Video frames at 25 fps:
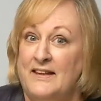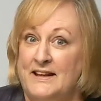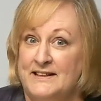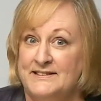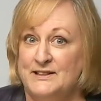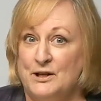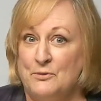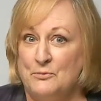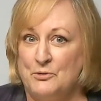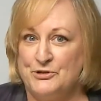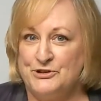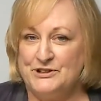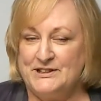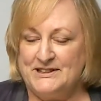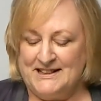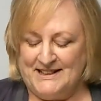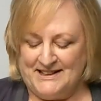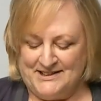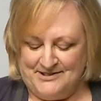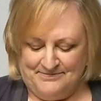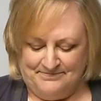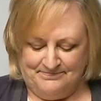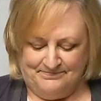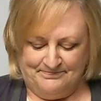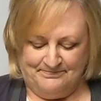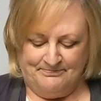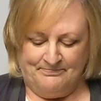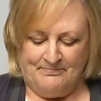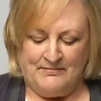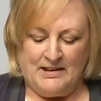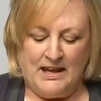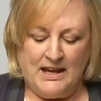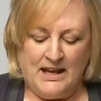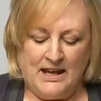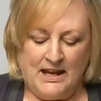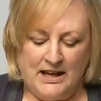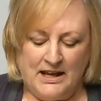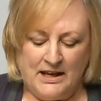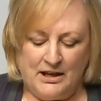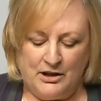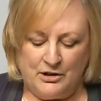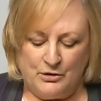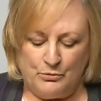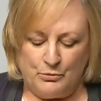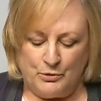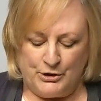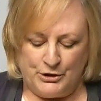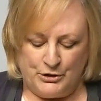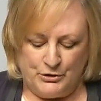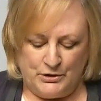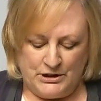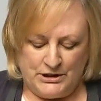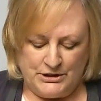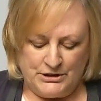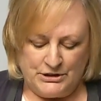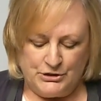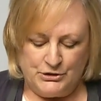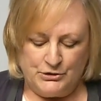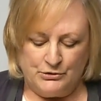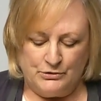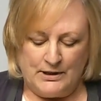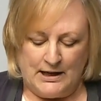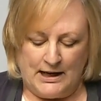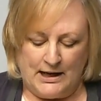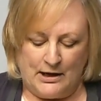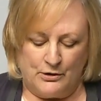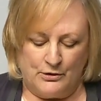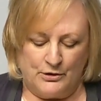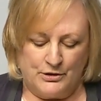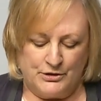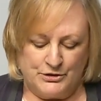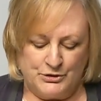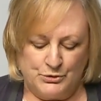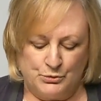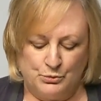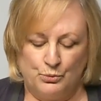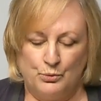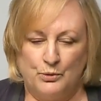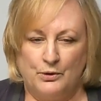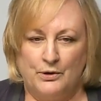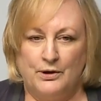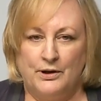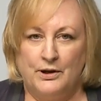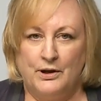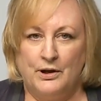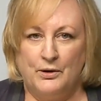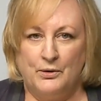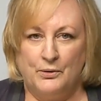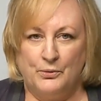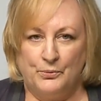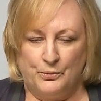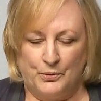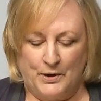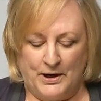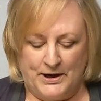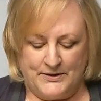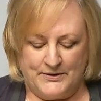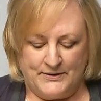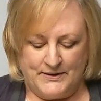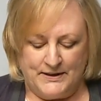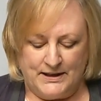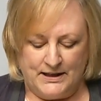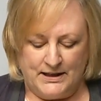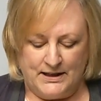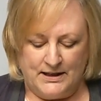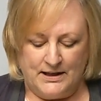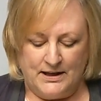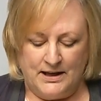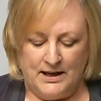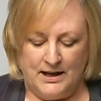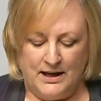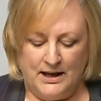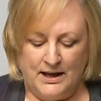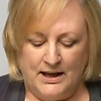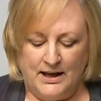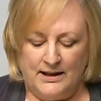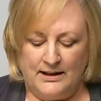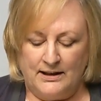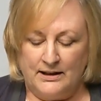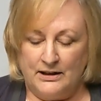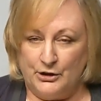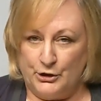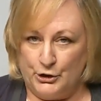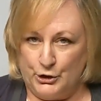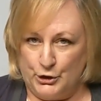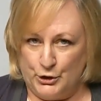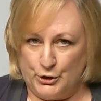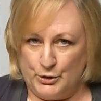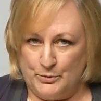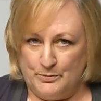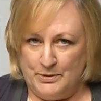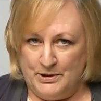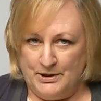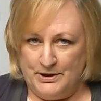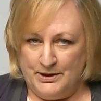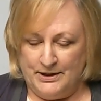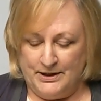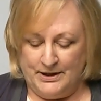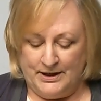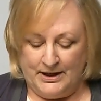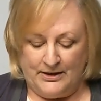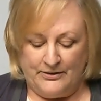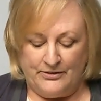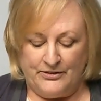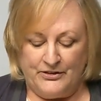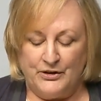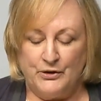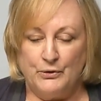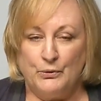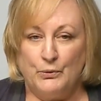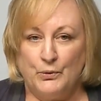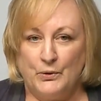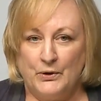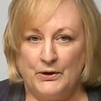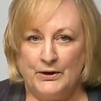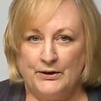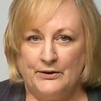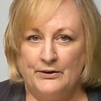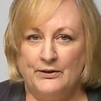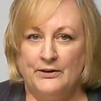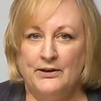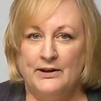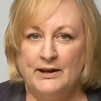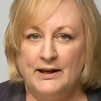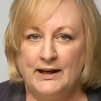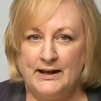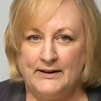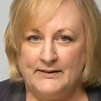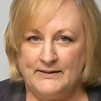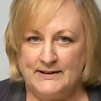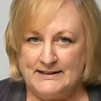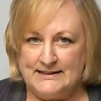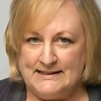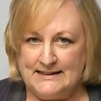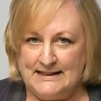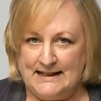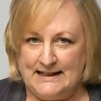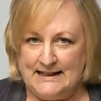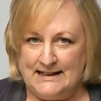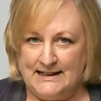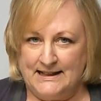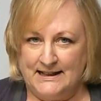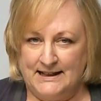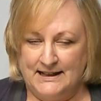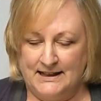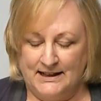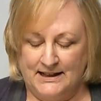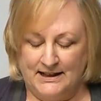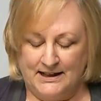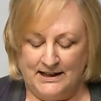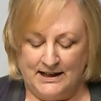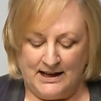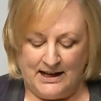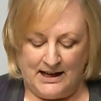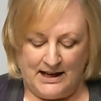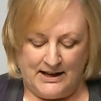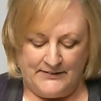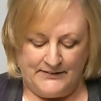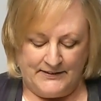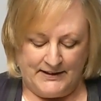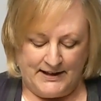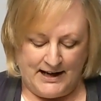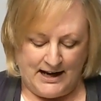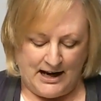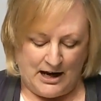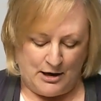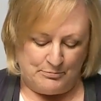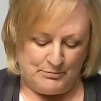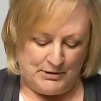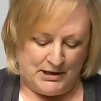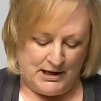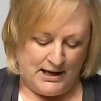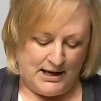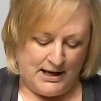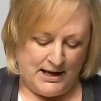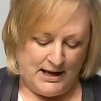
That's almost it. What you need to do now is write the herb, the oil, and the date on the cap.